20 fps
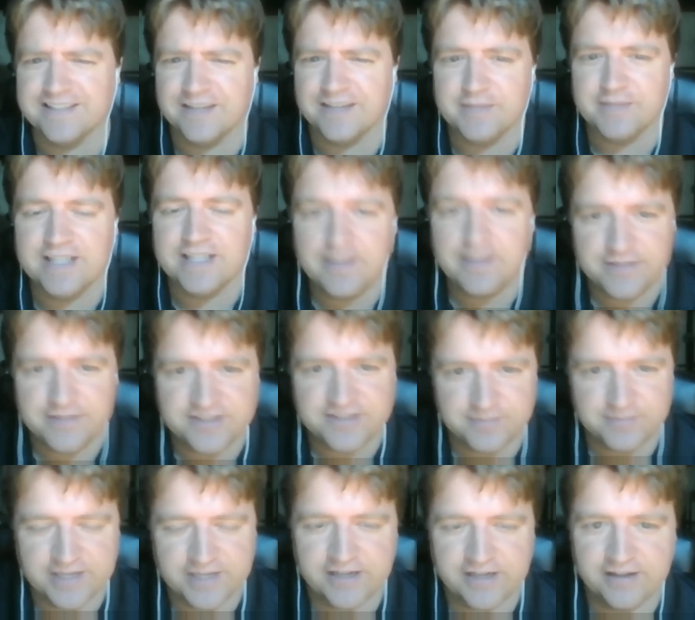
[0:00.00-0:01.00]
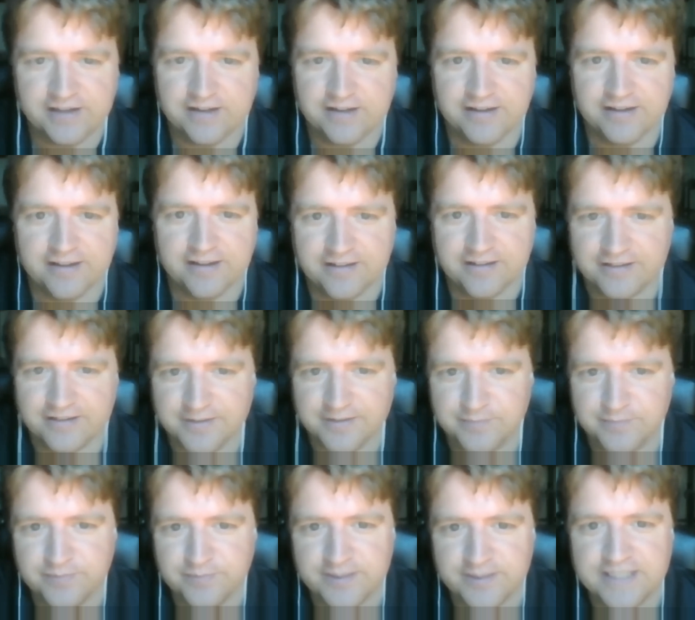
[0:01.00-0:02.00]
I mean, that must have been
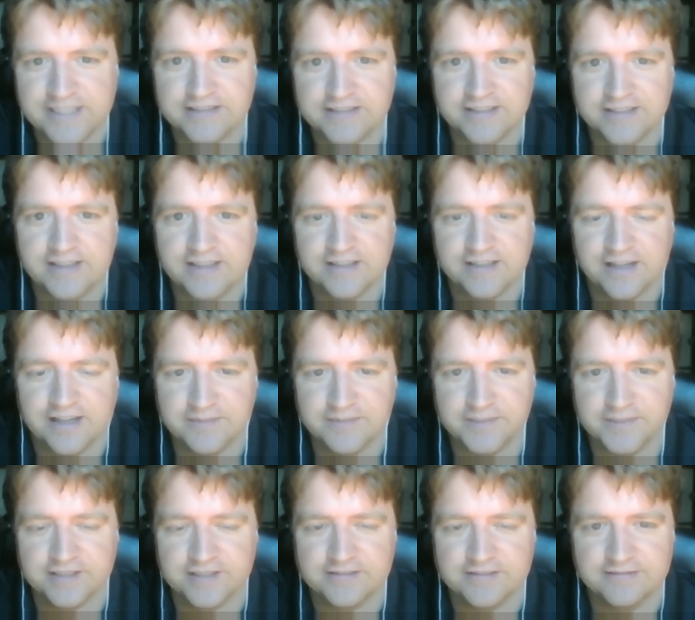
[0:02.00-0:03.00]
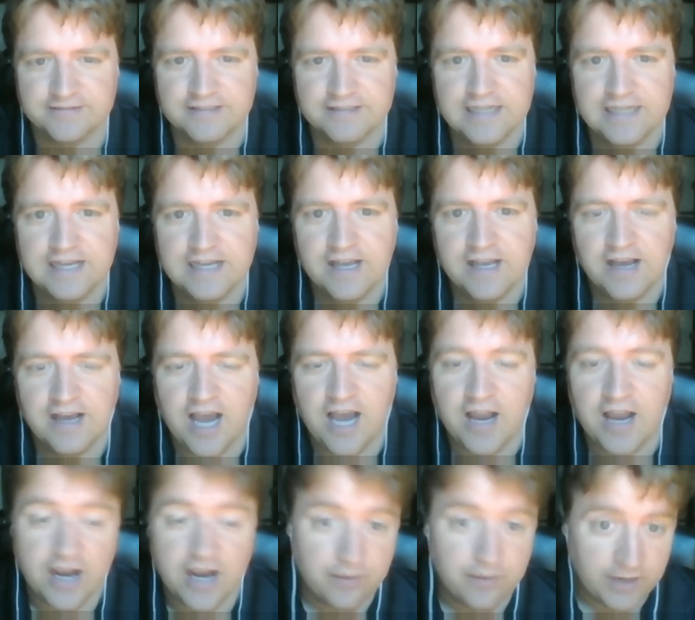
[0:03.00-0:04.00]
completely. I mean,
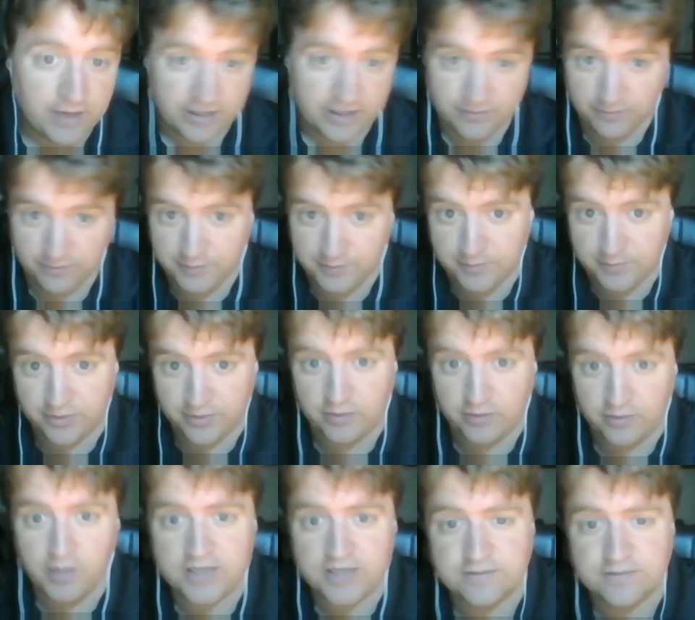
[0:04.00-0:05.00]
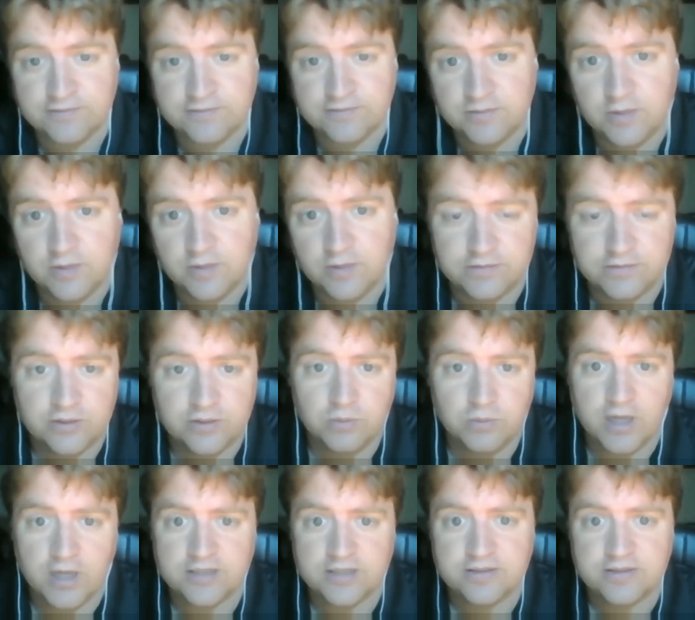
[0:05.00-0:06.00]
I reckon people are going to watch the film, hopefully, who
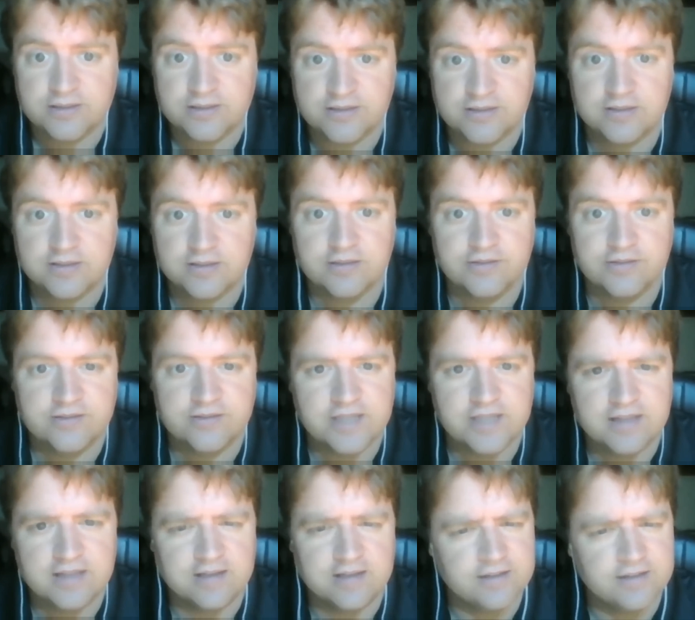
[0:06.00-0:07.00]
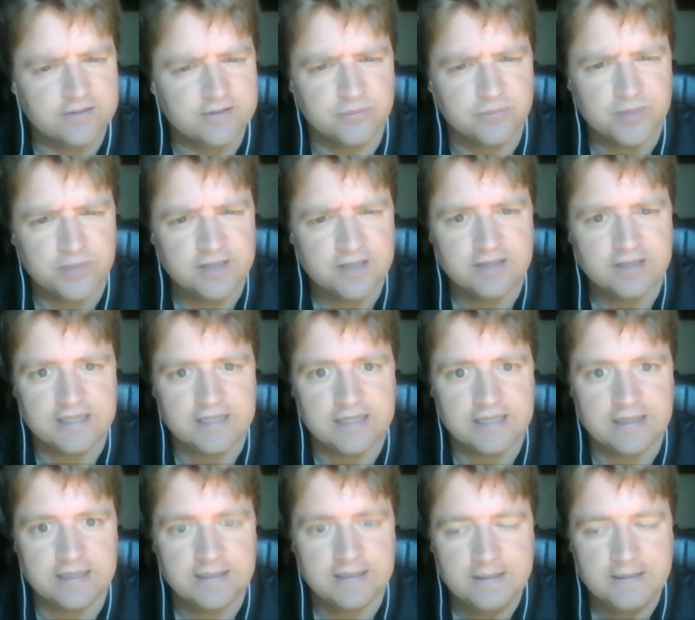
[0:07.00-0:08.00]
watch this, and they'll see that it is really.